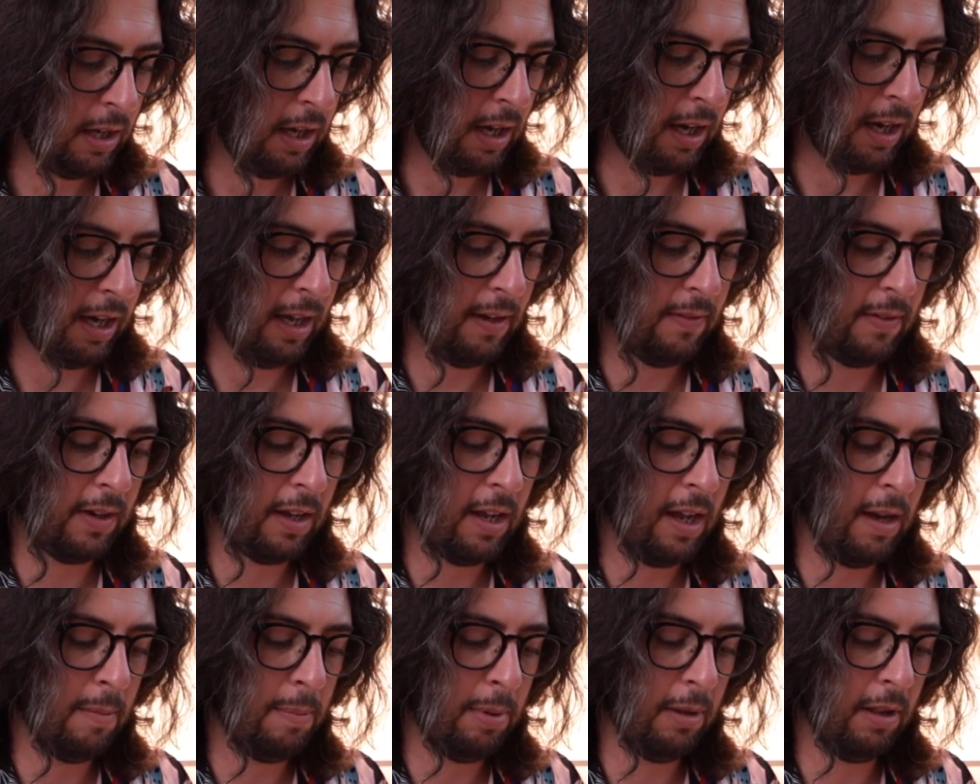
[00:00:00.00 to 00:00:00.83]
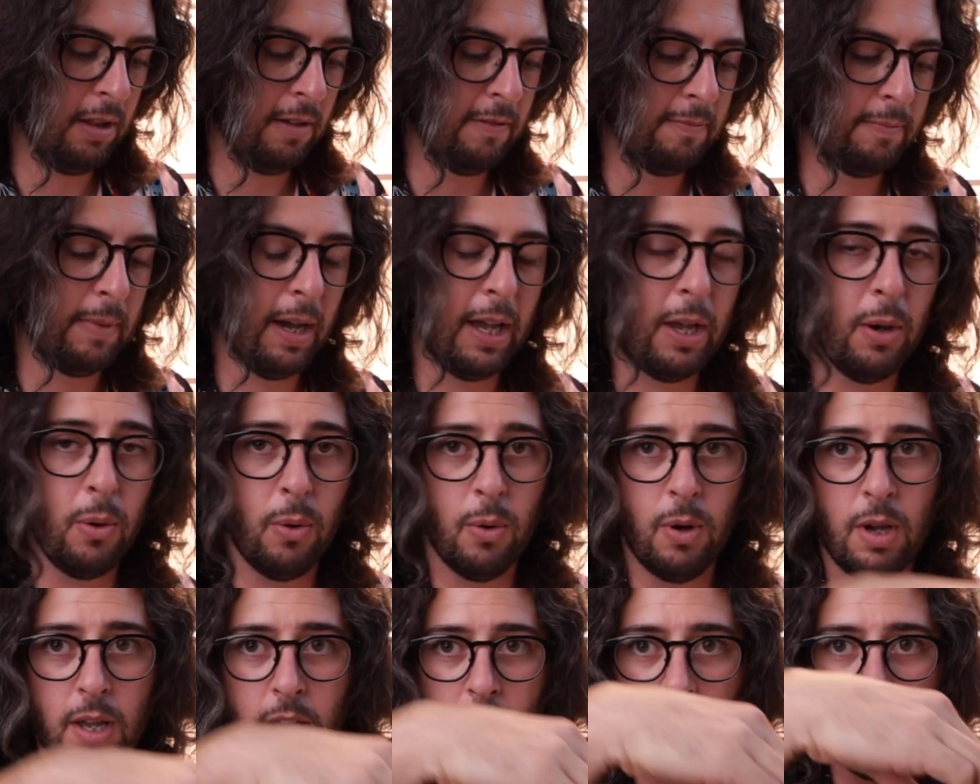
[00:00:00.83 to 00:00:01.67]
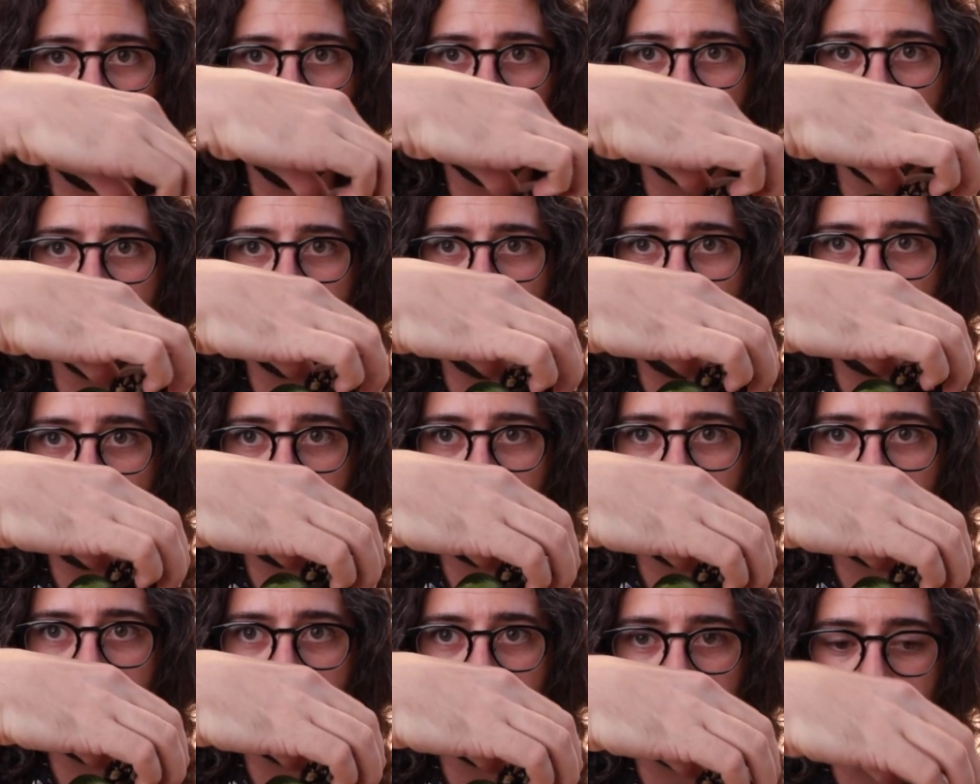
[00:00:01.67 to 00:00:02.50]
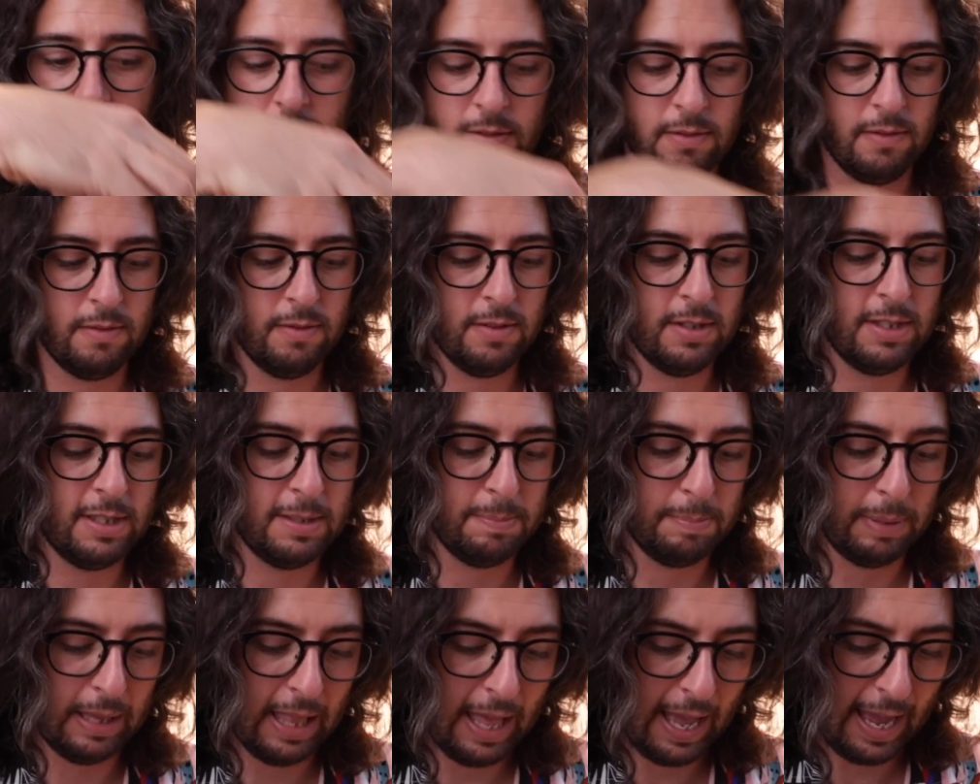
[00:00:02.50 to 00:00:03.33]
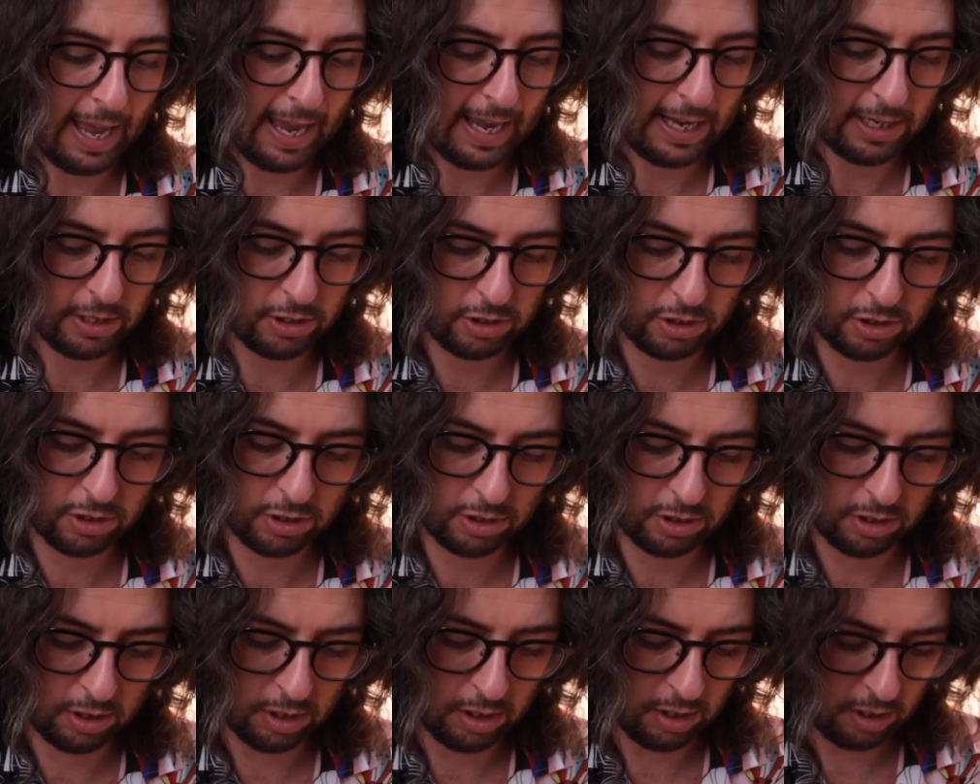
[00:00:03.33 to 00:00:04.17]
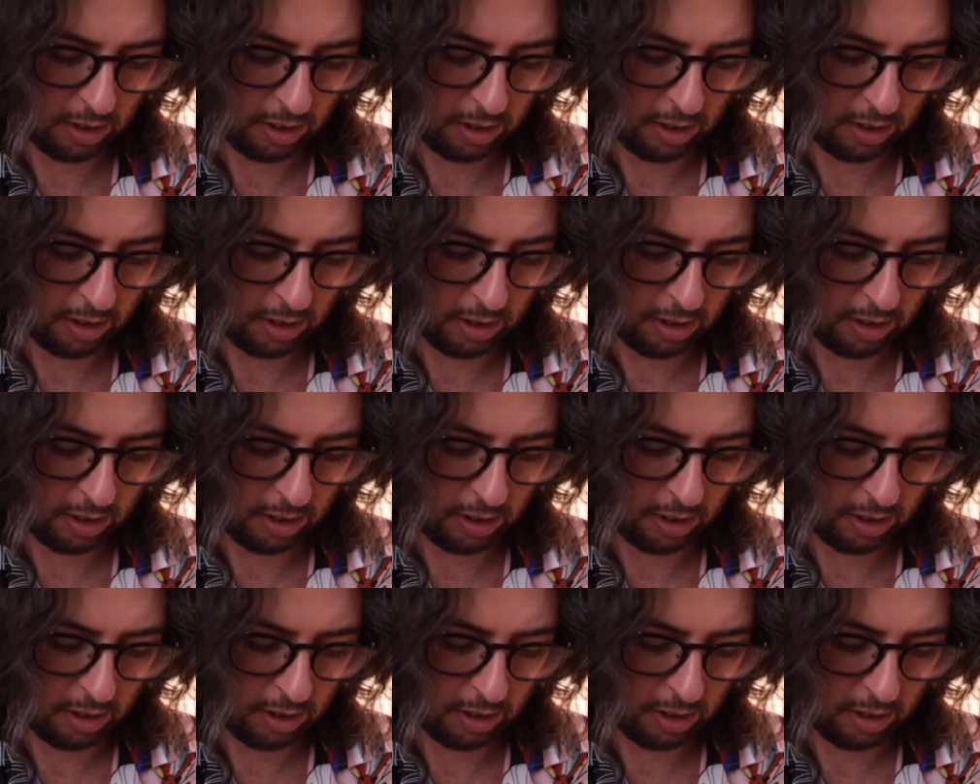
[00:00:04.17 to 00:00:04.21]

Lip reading: I have a couple of my Hoya obovata splash,